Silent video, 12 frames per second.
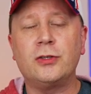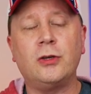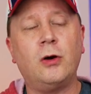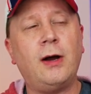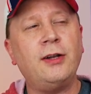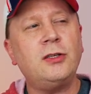
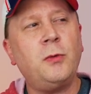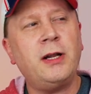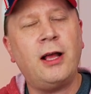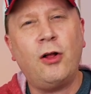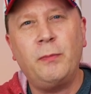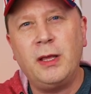So I just
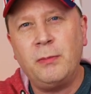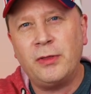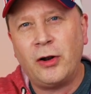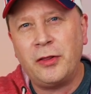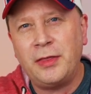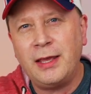wanna help people
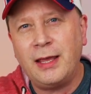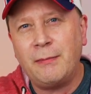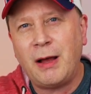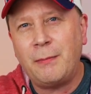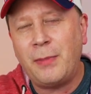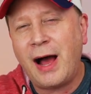that are thinking
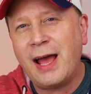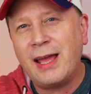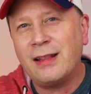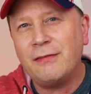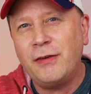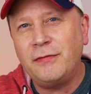about
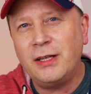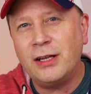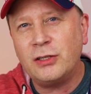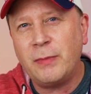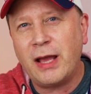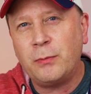buying the
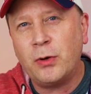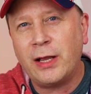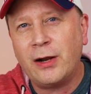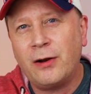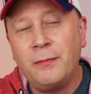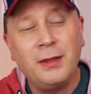15-inch MacBook
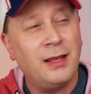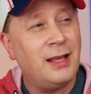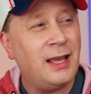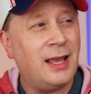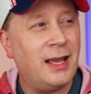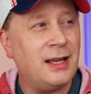Air
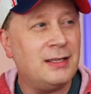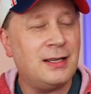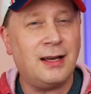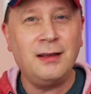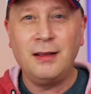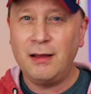and
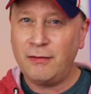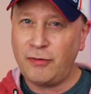uh,